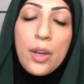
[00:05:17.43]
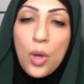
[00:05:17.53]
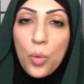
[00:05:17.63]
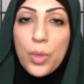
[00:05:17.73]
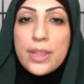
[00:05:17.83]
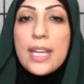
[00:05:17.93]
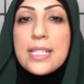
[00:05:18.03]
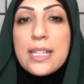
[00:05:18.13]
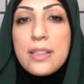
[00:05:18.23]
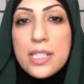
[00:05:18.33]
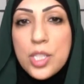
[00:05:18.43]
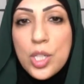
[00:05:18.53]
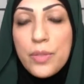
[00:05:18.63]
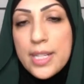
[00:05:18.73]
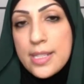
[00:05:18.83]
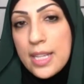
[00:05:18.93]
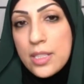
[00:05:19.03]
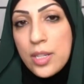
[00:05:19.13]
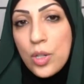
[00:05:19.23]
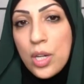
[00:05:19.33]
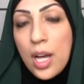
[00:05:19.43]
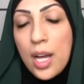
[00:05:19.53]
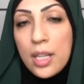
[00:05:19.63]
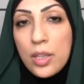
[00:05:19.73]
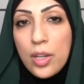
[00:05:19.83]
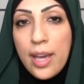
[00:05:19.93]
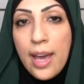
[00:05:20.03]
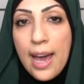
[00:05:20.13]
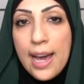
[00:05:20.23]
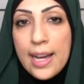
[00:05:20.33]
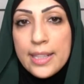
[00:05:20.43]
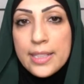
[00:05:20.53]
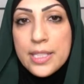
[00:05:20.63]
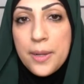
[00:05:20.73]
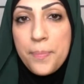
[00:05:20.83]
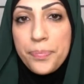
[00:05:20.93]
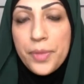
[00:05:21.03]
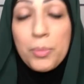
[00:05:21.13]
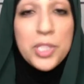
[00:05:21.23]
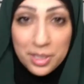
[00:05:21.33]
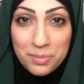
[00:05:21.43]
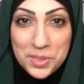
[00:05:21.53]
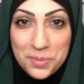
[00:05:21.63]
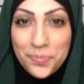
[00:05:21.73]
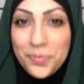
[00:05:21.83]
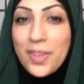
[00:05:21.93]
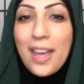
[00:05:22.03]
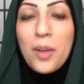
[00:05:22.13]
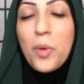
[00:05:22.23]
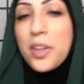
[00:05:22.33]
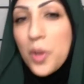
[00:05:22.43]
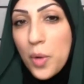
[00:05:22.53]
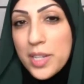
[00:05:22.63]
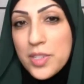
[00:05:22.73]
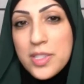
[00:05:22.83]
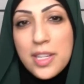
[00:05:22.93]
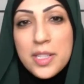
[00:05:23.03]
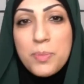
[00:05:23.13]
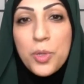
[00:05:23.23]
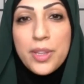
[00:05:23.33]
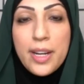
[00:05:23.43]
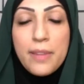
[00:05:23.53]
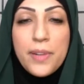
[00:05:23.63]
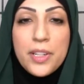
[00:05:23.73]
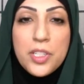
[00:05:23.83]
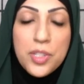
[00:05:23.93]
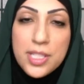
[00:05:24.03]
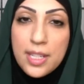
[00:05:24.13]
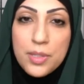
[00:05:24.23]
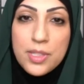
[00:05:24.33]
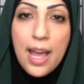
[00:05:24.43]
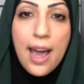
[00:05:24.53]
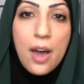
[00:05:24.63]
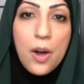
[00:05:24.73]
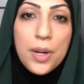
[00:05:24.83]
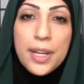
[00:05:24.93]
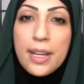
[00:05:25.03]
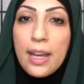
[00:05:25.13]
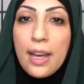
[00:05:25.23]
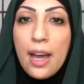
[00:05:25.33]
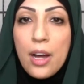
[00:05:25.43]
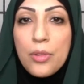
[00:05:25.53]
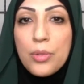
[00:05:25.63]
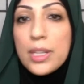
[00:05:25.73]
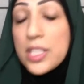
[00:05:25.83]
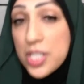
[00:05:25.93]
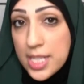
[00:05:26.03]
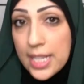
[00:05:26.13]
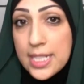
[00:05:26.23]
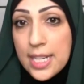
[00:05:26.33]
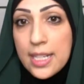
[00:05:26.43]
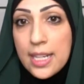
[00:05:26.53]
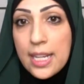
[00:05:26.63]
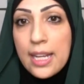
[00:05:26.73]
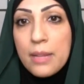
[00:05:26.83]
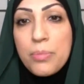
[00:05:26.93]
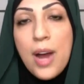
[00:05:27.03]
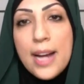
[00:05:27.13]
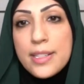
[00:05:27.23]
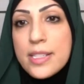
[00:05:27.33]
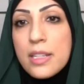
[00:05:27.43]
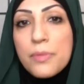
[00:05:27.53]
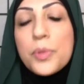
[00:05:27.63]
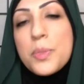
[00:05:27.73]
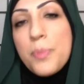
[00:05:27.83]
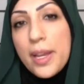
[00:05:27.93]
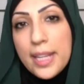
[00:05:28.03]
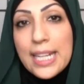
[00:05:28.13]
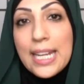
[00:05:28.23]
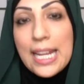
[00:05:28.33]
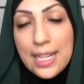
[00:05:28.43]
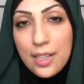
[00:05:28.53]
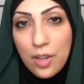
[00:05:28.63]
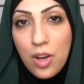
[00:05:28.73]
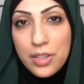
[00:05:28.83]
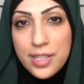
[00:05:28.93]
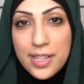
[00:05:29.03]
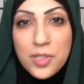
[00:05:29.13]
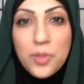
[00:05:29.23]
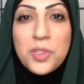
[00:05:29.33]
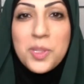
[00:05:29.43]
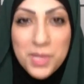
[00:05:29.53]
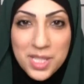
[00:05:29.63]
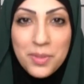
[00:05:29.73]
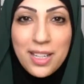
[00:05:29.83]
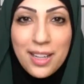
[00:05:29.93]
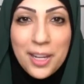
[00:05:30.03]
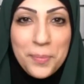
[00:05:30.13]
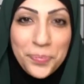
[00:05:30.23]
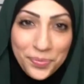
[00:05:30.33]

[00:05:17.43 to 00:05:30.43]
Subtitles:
what they did in this survey is they took a look at Muslims. And one of the questions they explored that I found interesting was how our religious identity and practice influenced by the Canadian context. So this is specifically